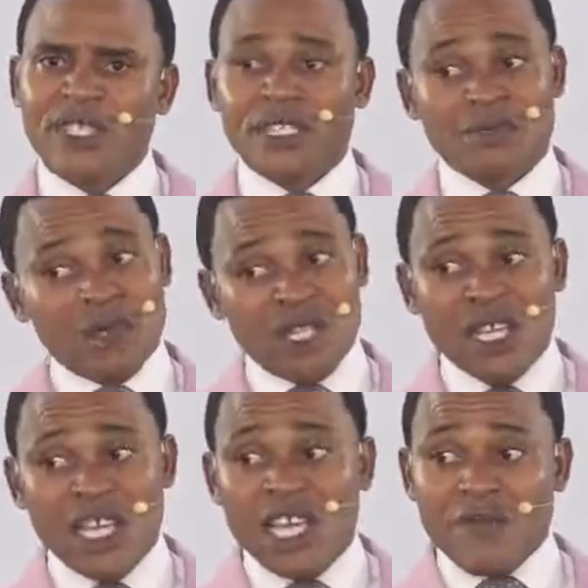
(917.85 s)
Maybe
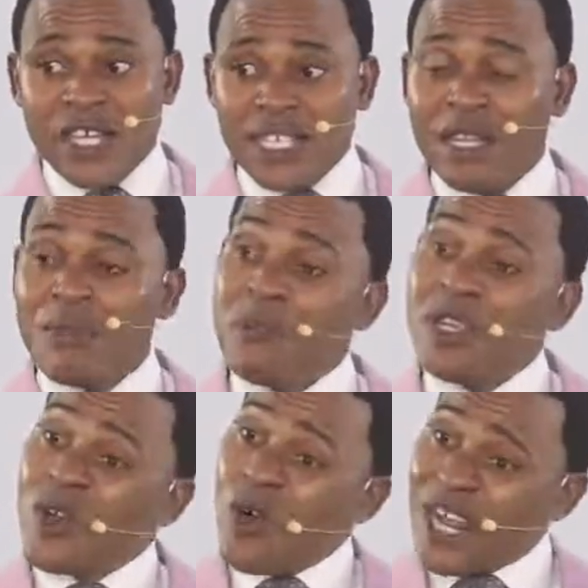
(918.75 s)
if I tell him, maybe
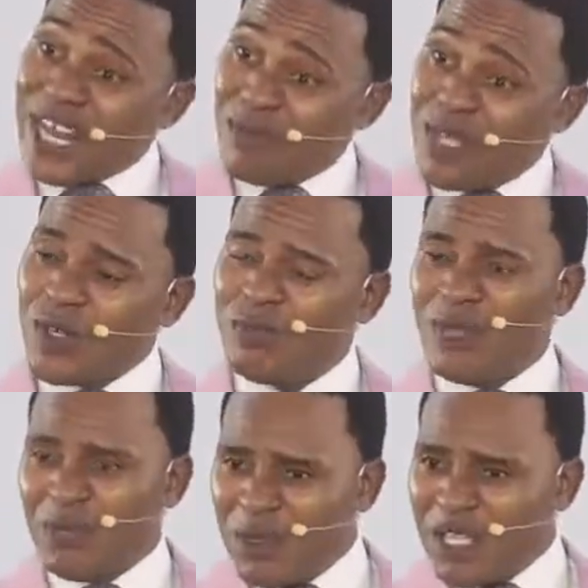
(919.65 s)
God had mercy on me,
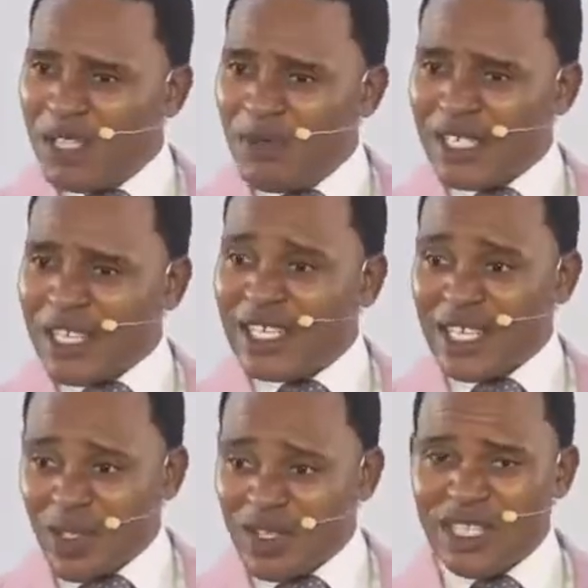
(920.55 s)
maybe he might try it and
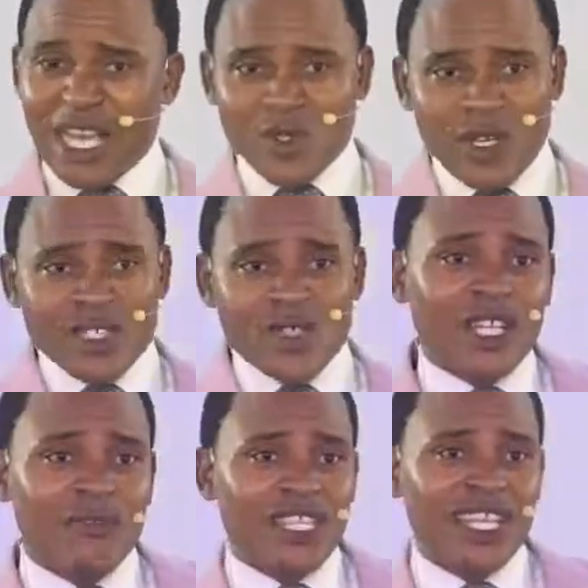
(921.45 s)
just die, so let's just leave
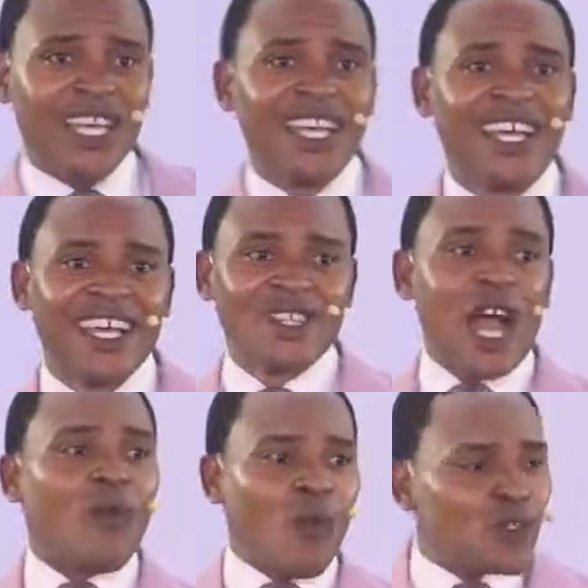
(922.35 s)
it there. So I
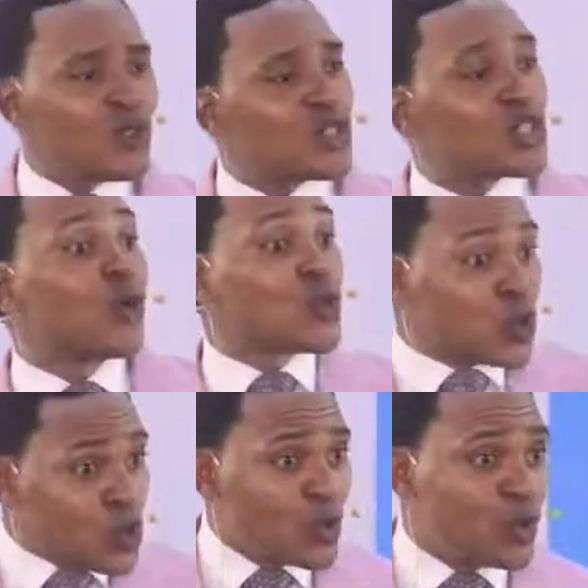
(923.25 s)
wasn't sure
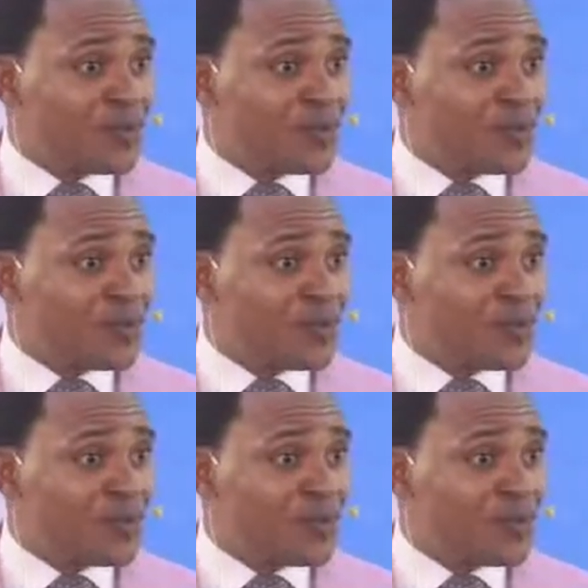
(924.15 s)
too.